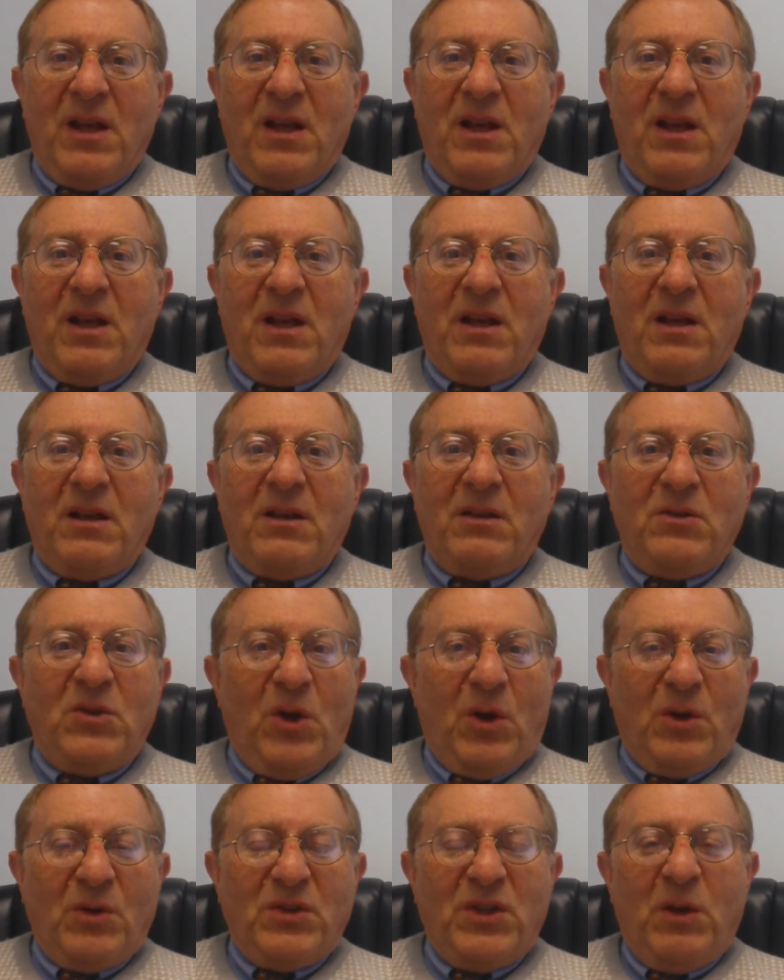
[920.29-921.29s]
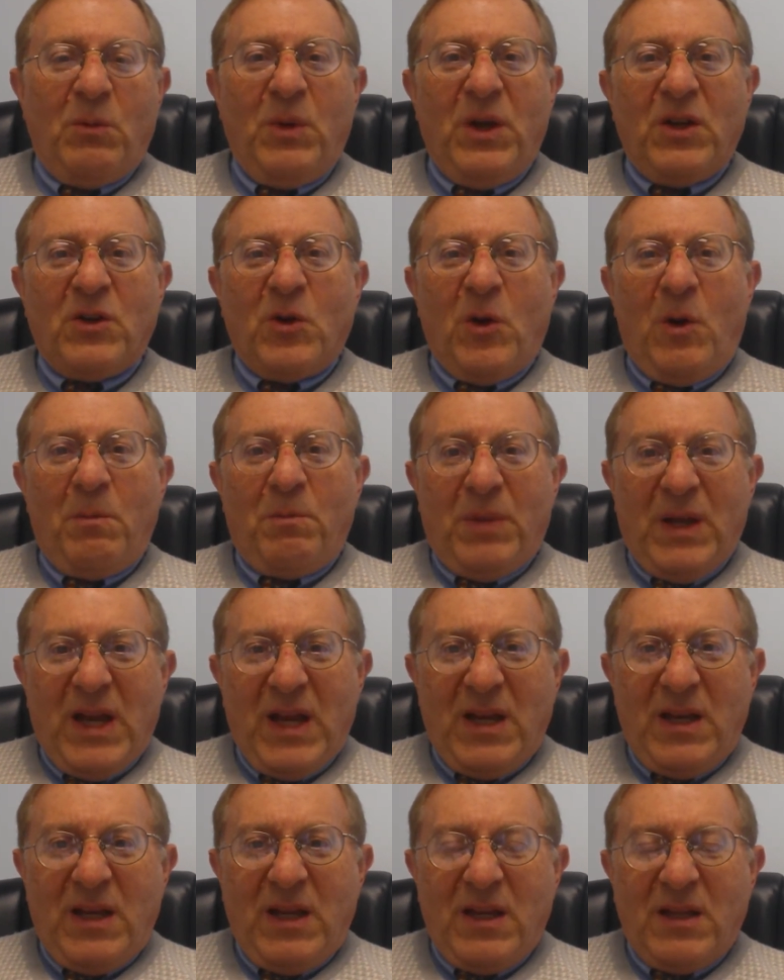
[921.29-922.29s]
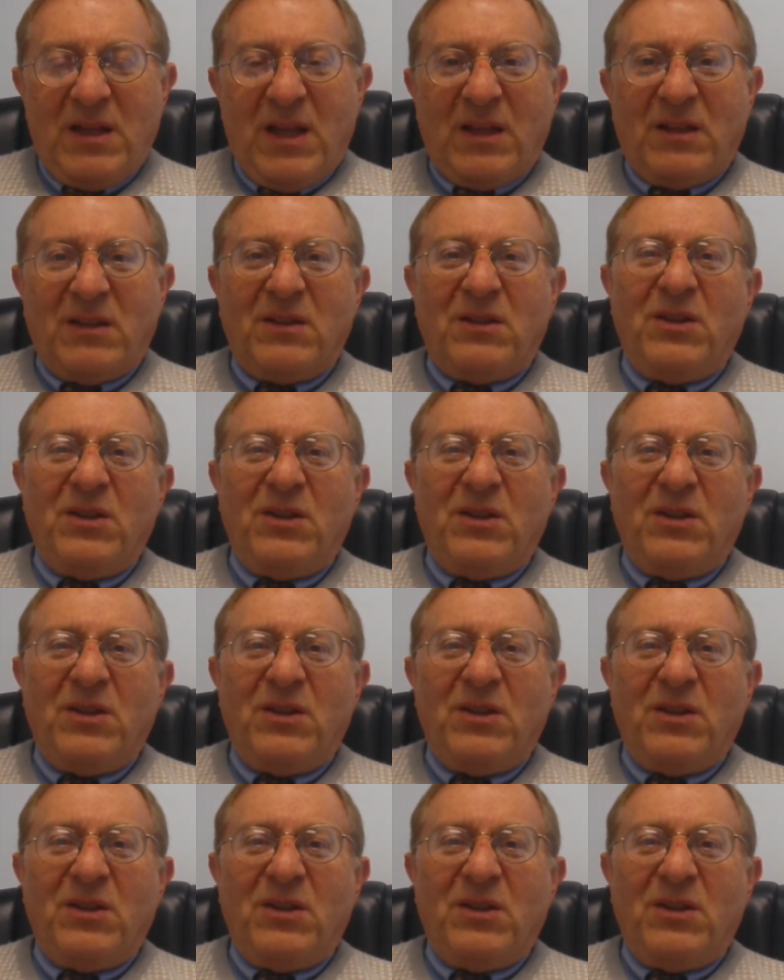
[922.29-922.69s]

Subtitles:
No, they were complaining that,